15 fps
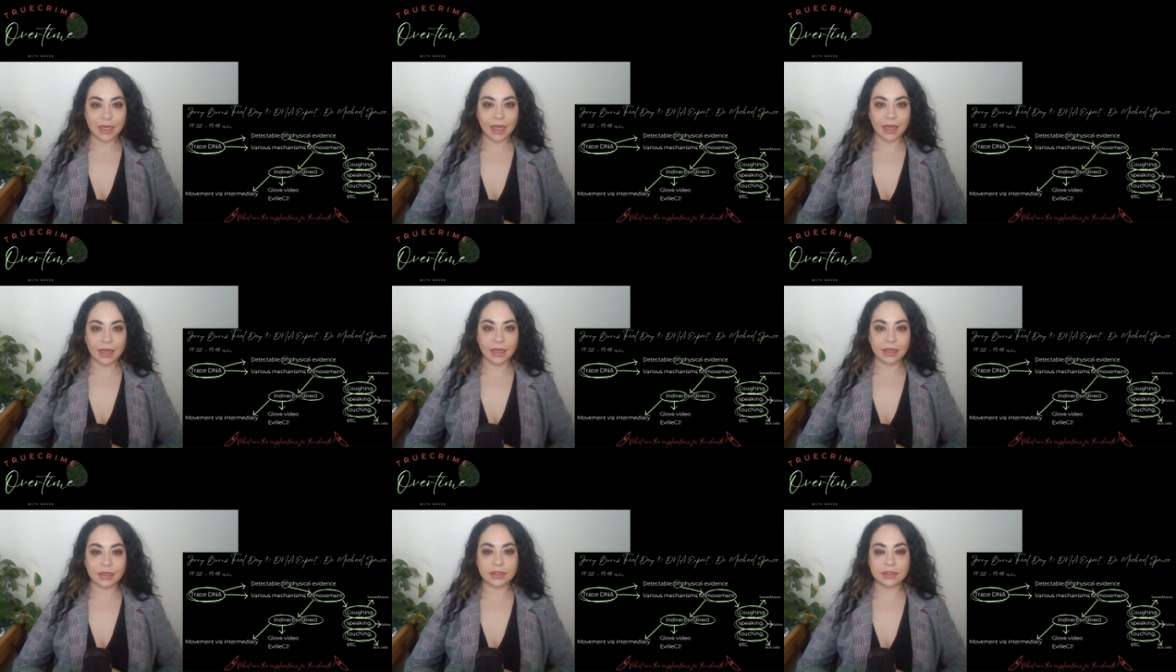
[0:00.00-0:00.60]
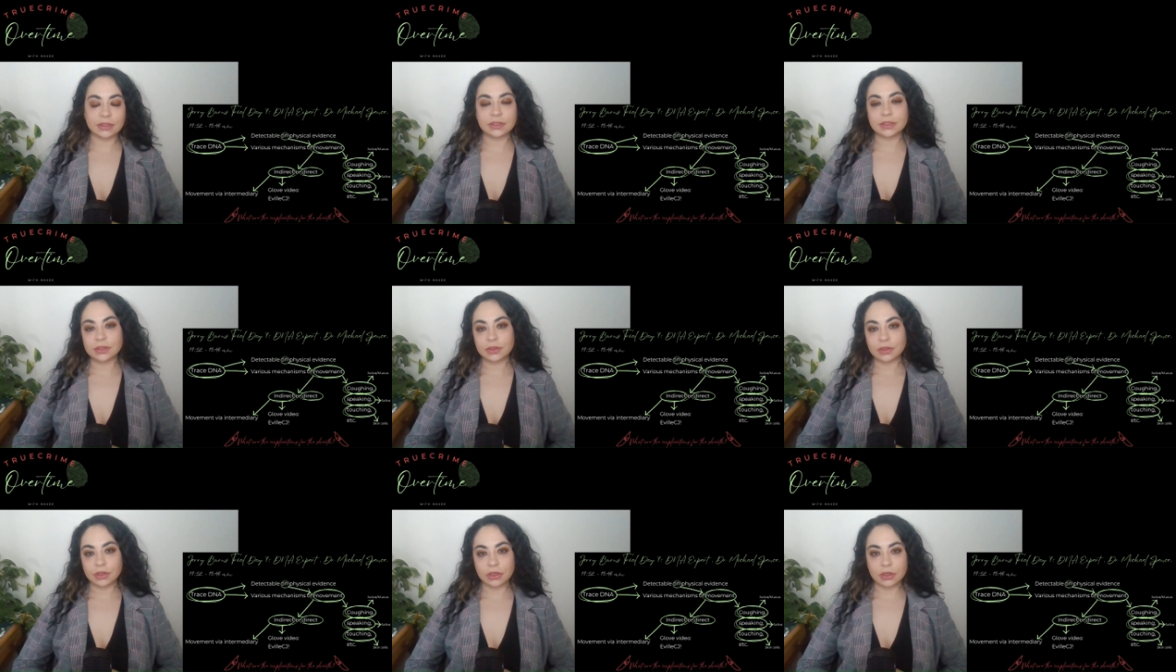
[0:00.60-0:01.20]
And
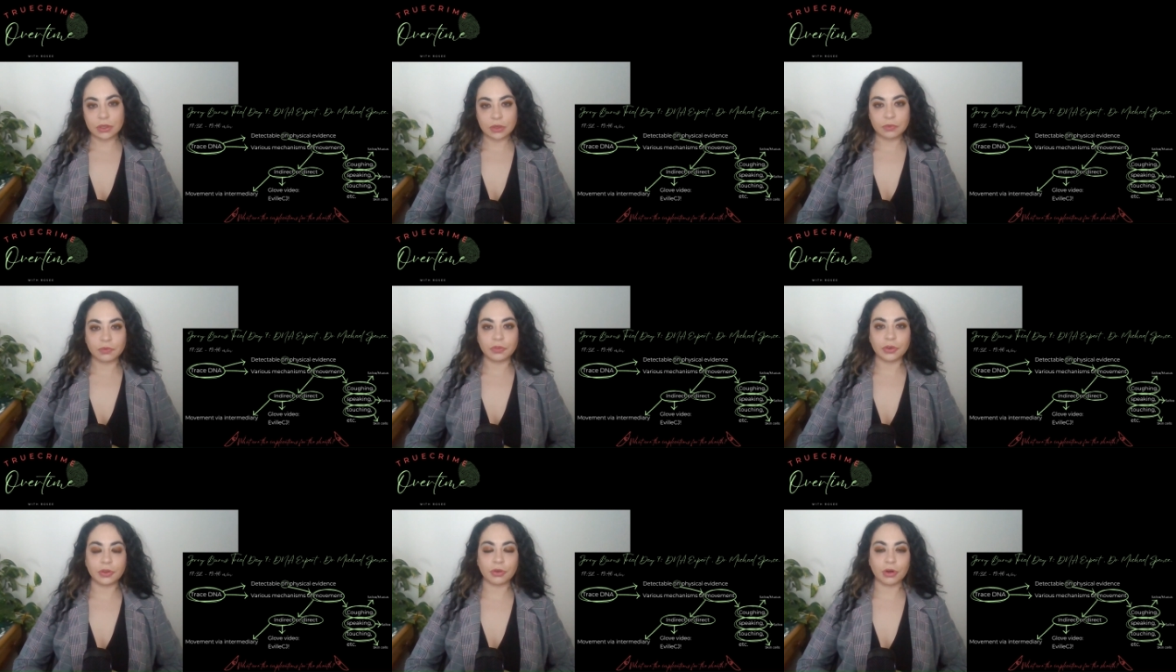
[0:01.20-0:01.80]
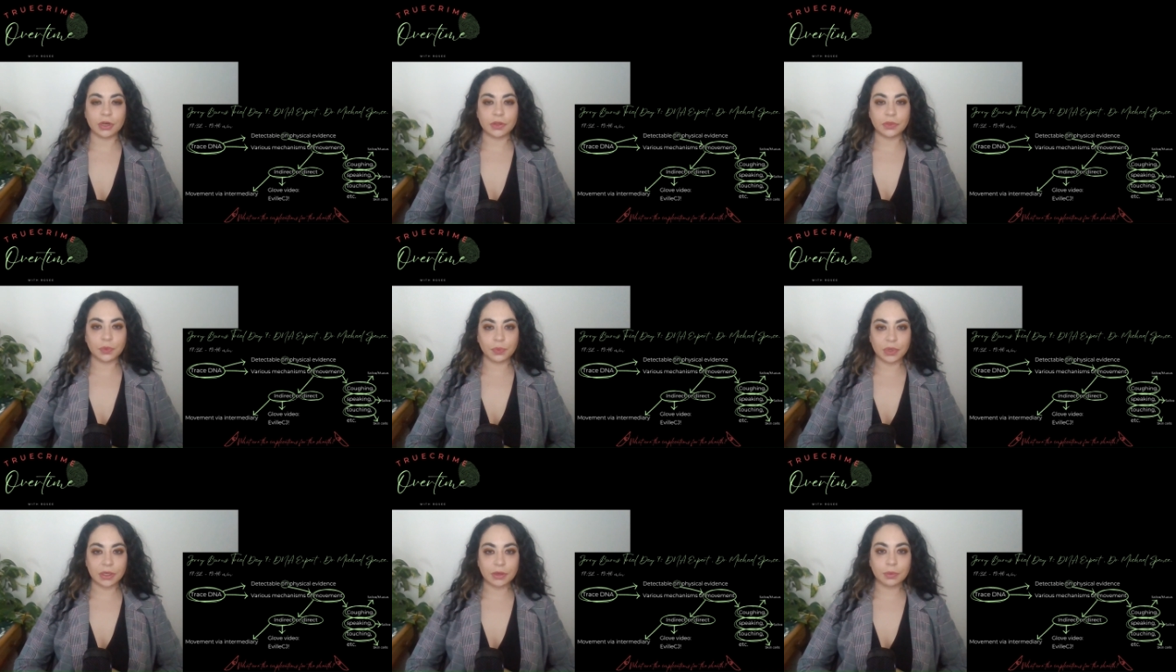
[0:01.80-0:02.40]
further on in the
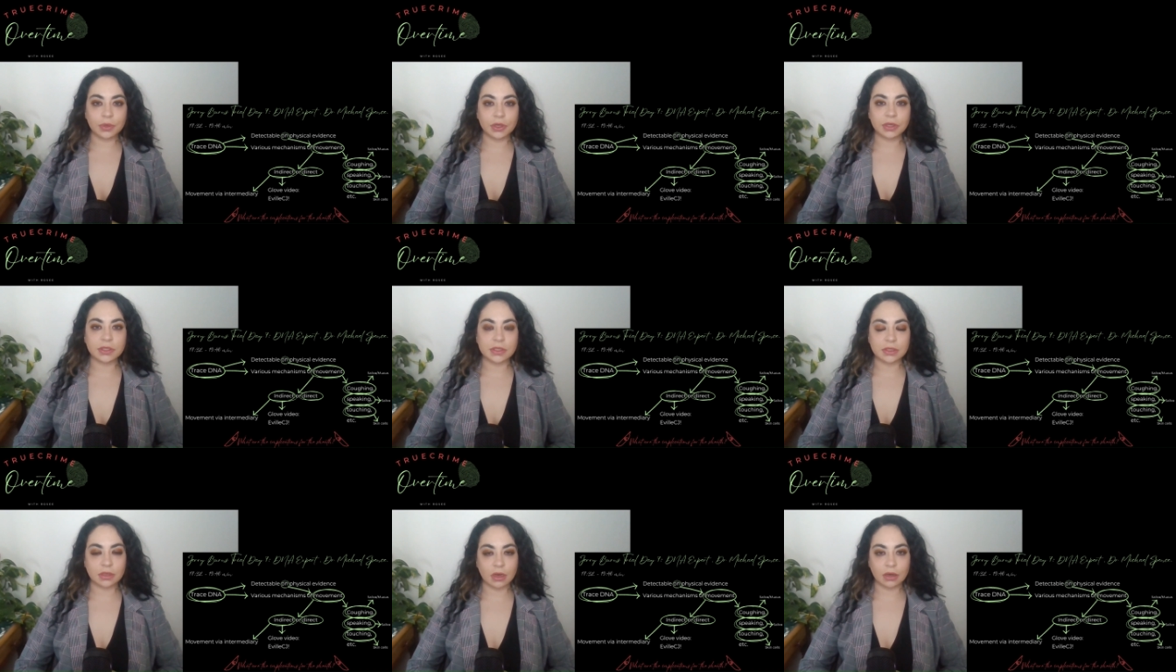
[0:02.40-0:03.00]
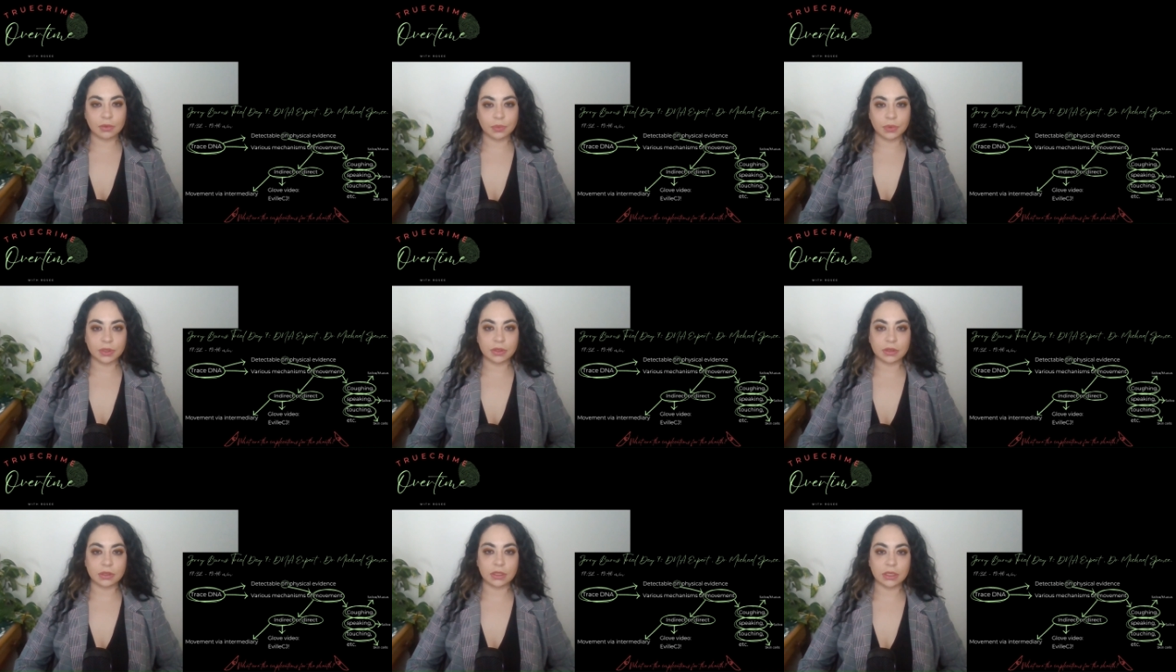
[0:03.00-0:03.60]
week, we're going to start
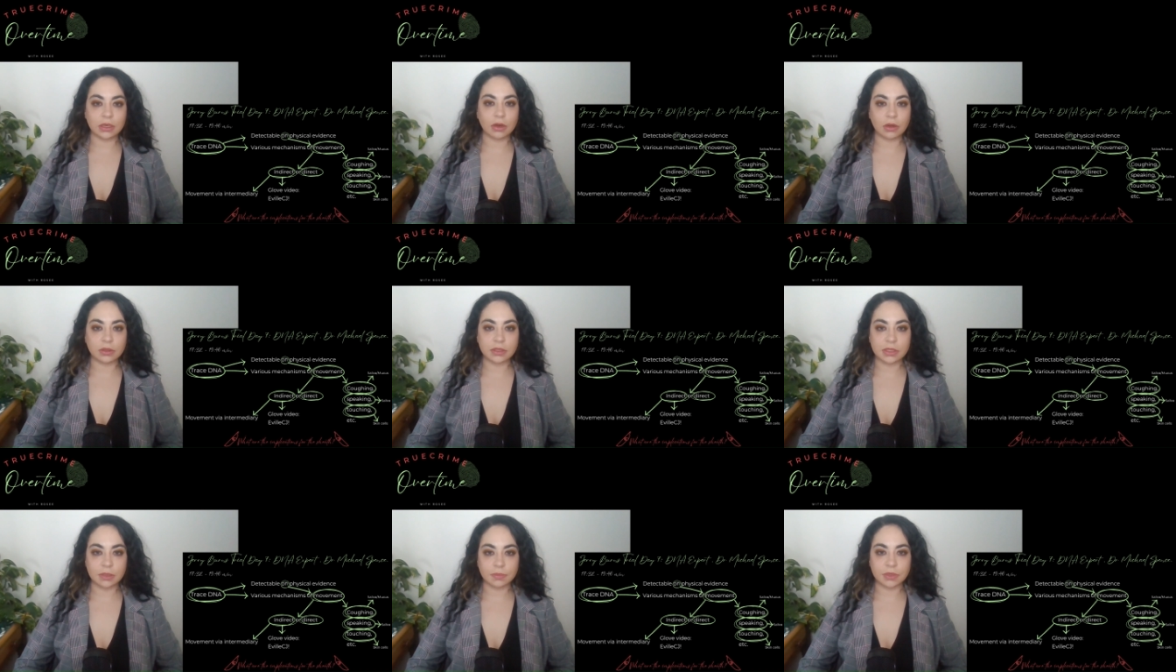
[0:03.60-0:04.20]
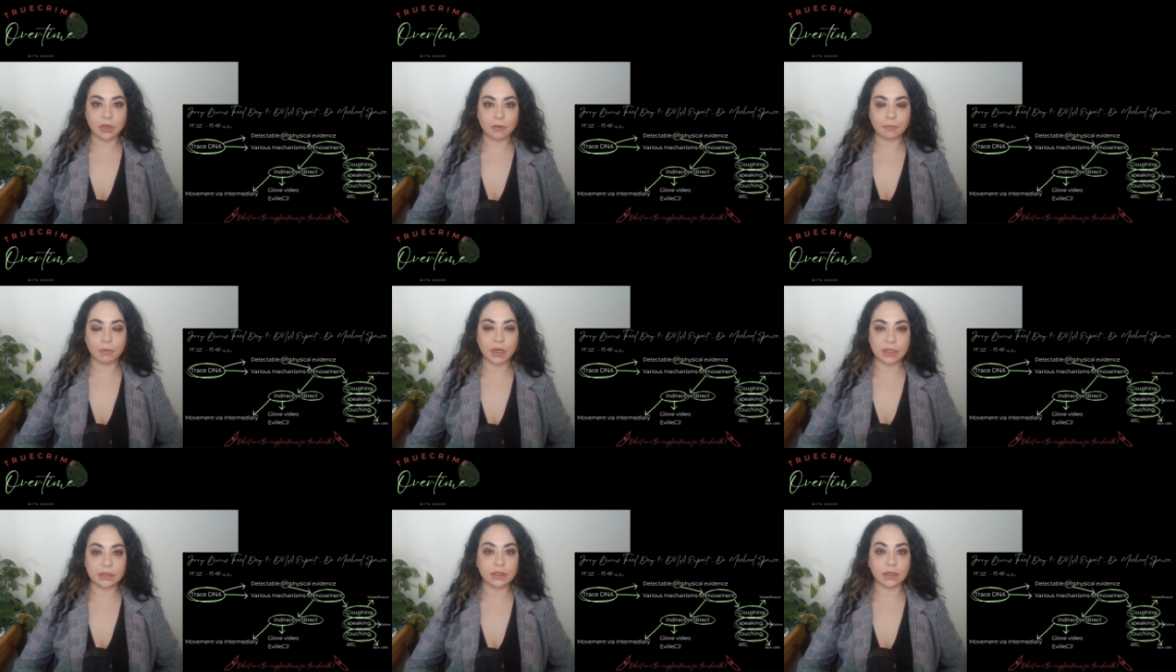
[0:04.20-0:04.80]
with the concept of
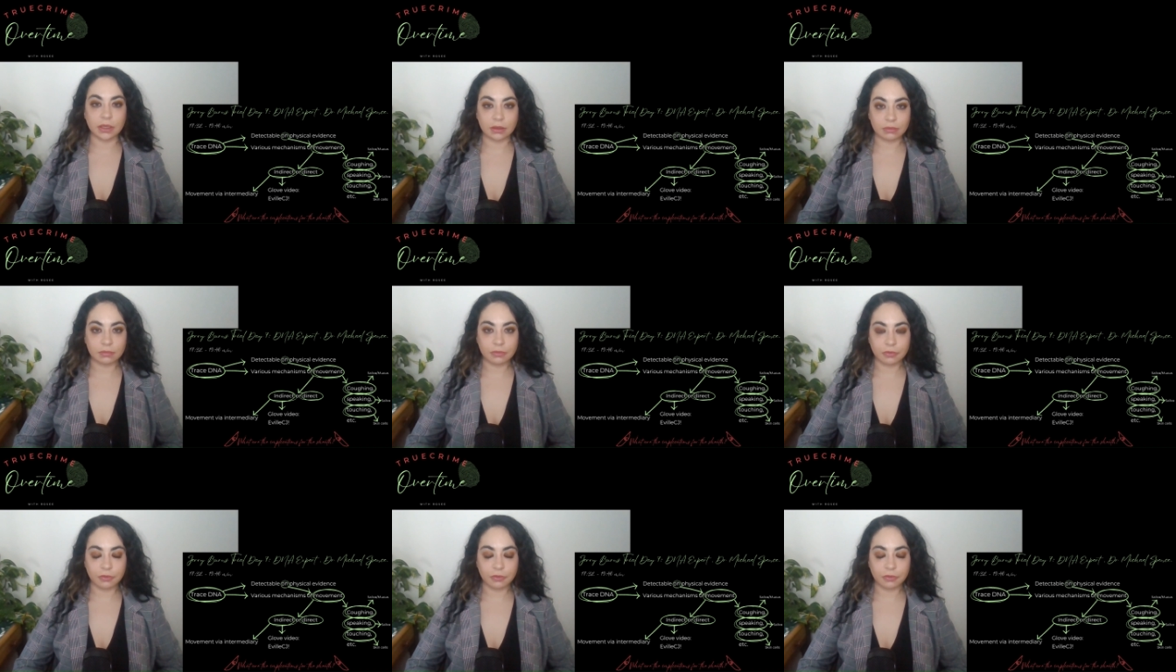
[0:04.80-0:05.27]
bundling.